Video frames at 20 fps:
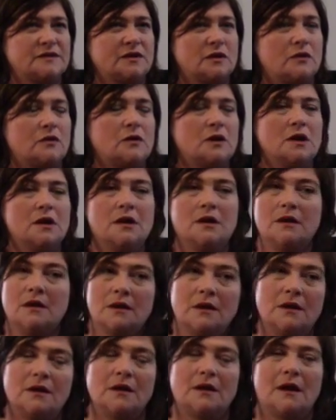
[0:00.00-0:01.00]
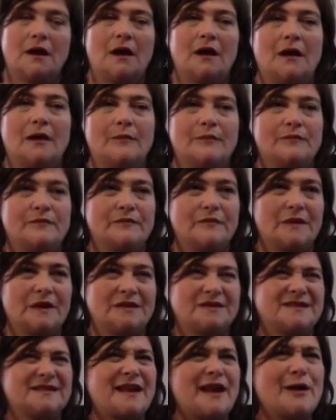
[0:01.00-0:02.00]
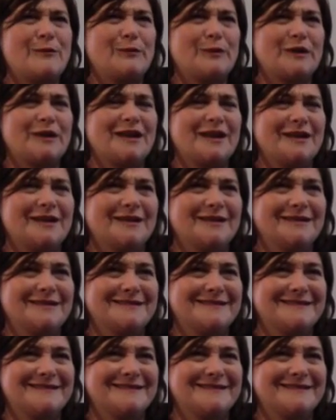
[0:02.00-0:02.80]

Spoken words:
So it's complicated.